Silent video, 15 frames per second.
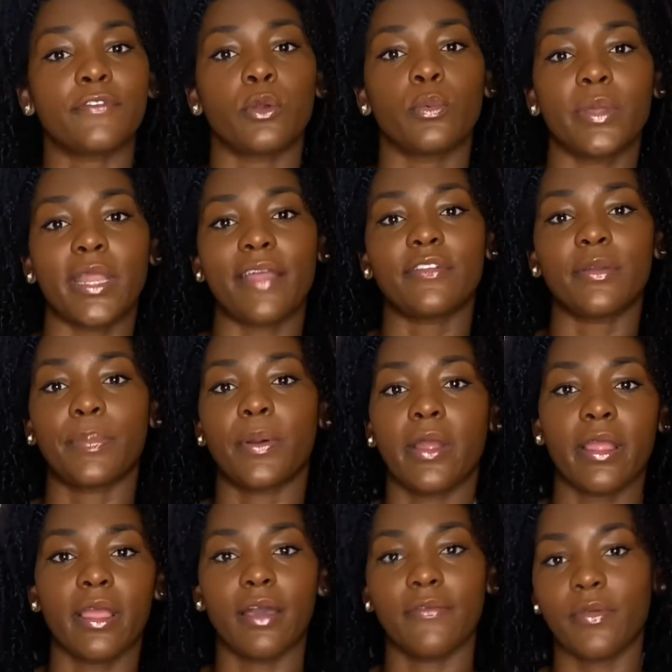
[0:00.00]
whatever
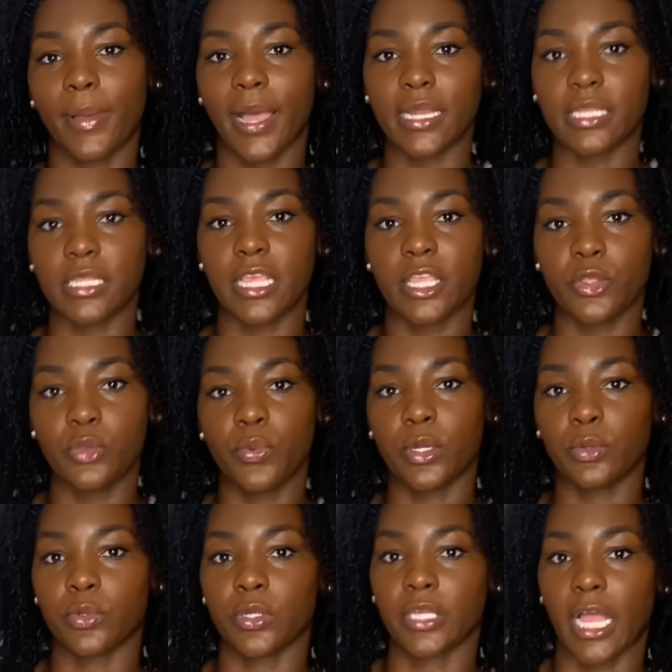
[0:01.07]
part of the body that you want to work